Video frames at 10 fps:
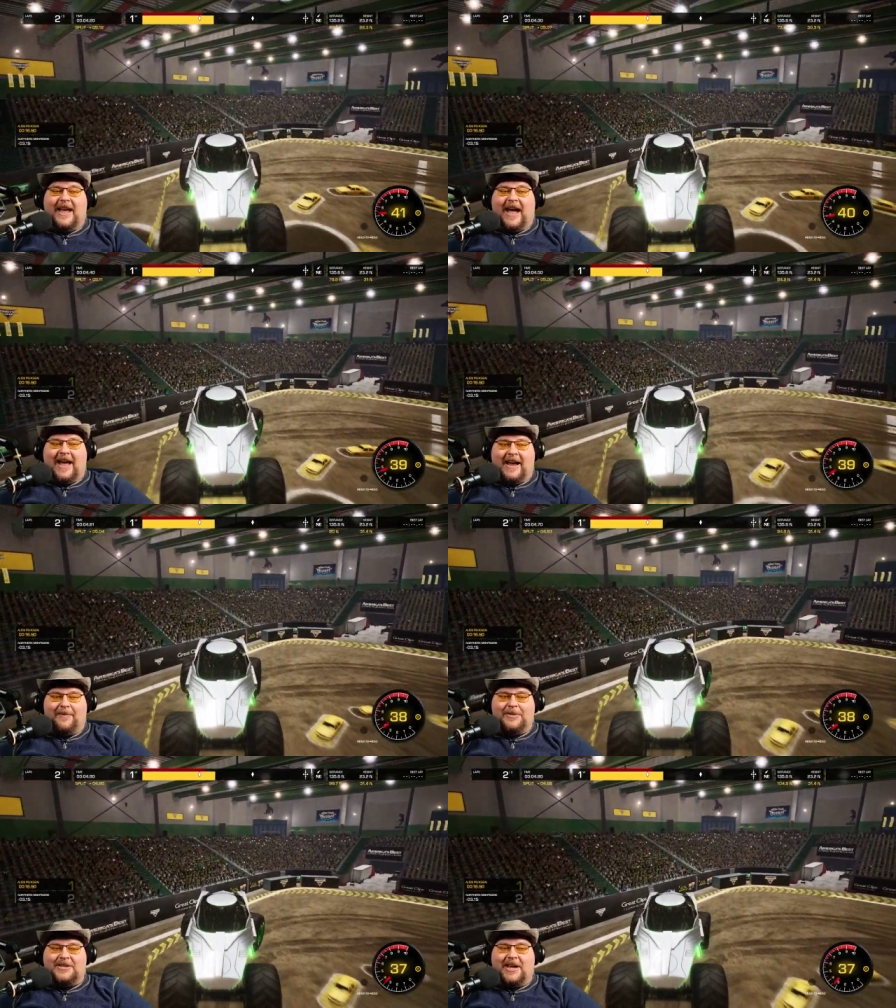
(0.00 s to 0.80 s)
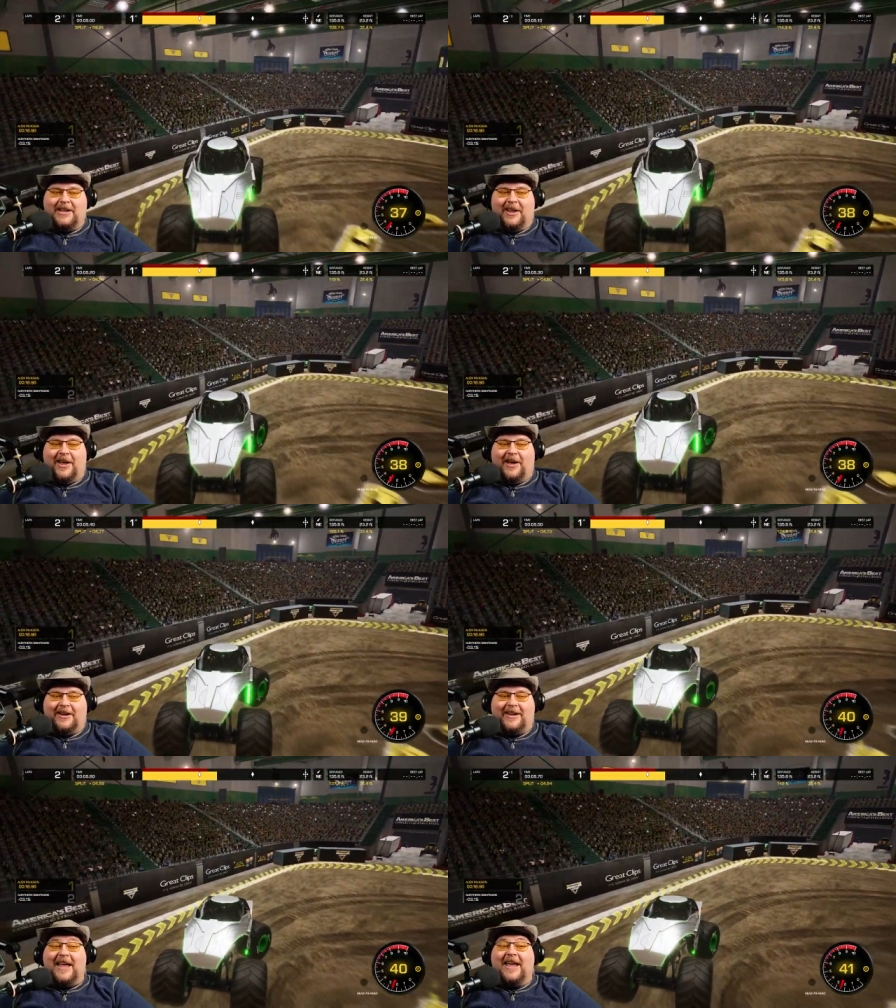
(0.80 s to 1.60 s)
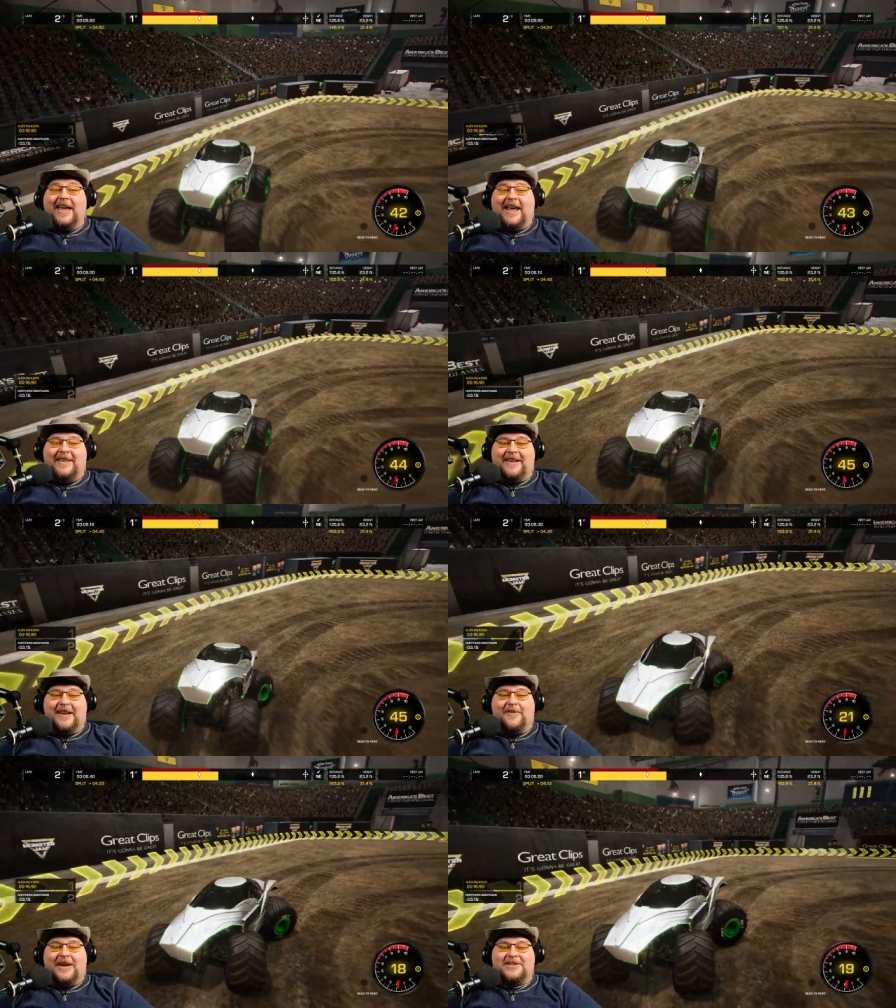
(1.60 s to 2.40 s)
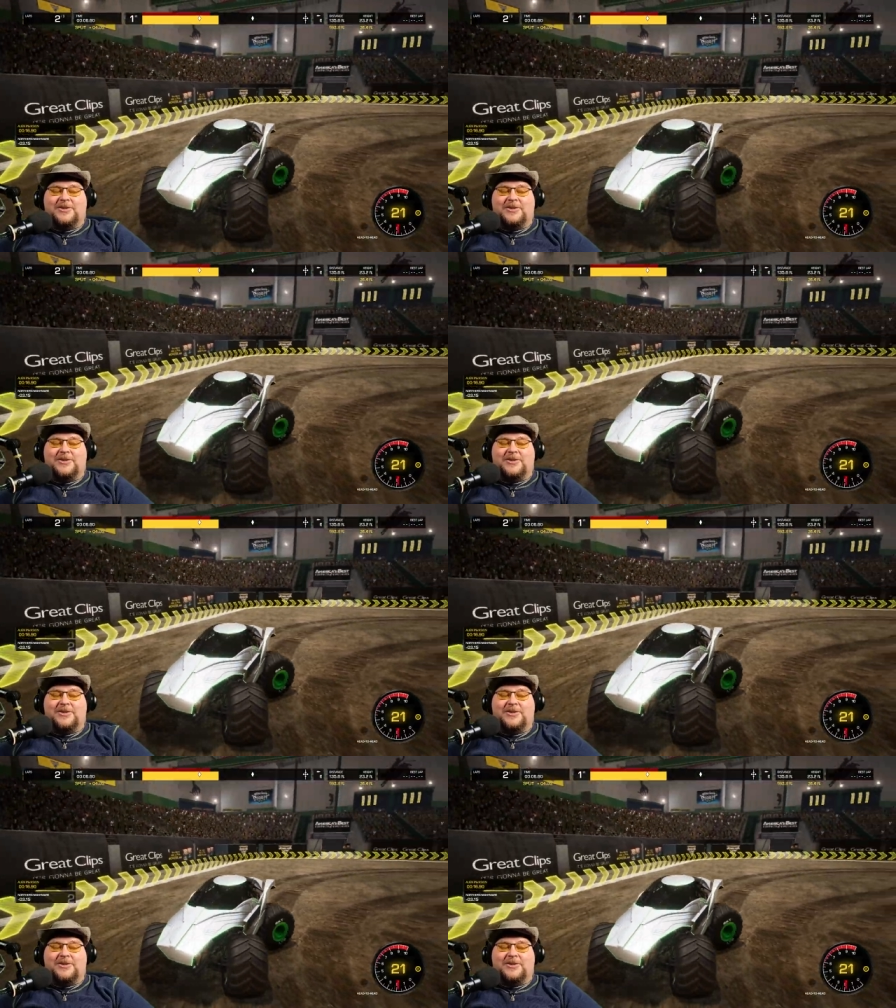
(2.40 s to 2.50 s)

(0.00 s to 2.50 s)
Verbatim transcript: I happened to unlock alien invasion.